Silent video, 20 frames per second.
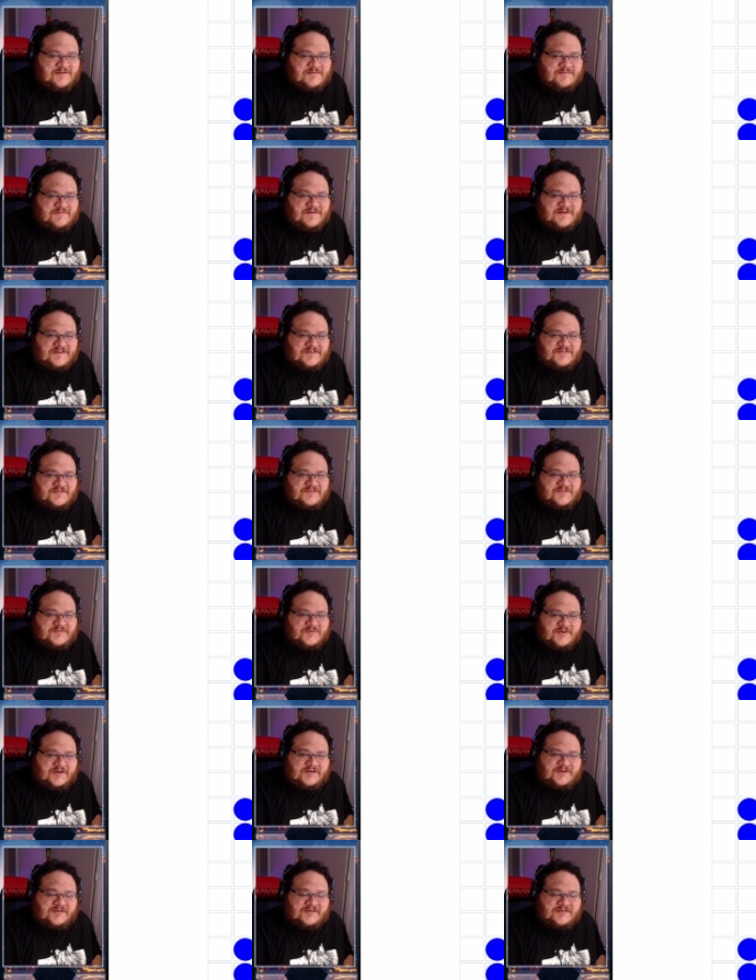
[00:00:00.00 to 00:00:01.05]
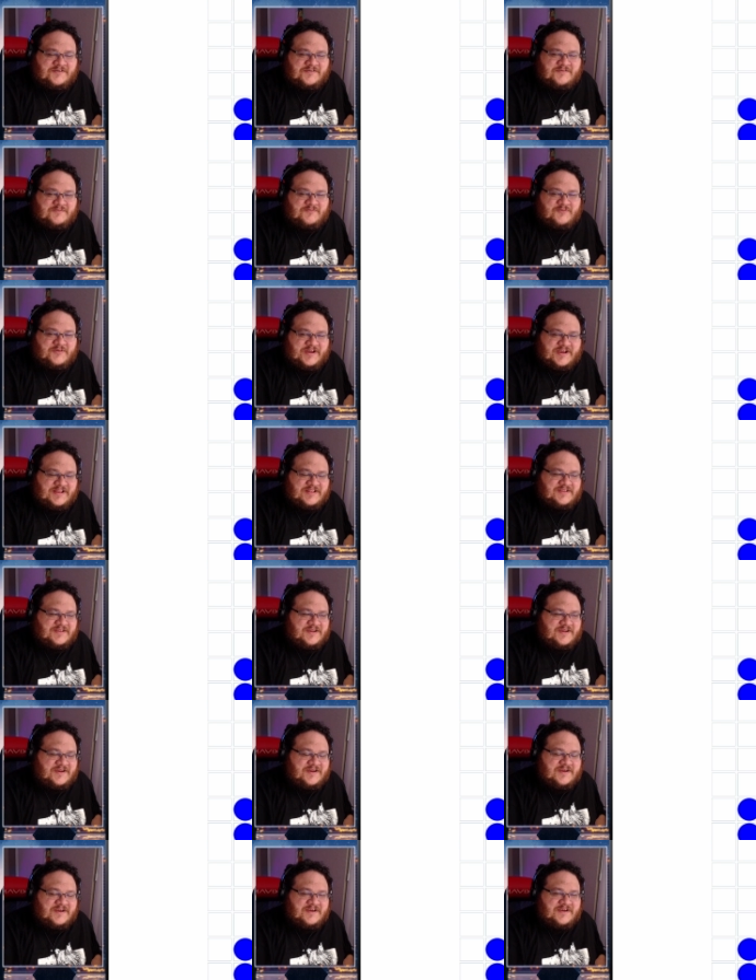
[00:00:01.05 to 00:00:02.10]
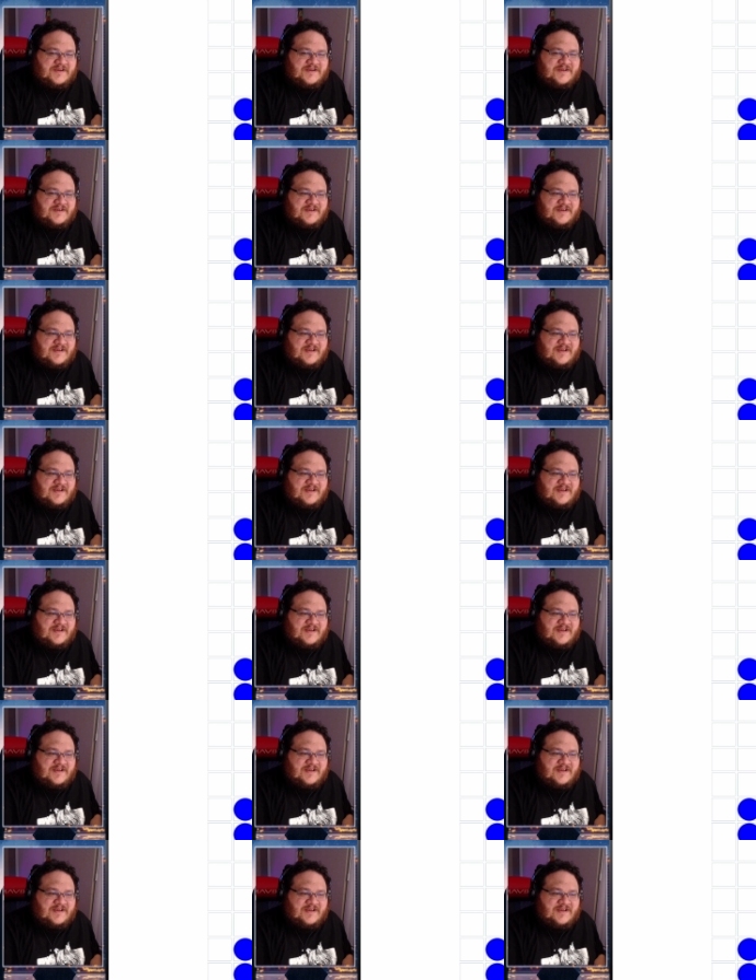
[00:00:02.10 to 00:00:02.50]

versus bro winner.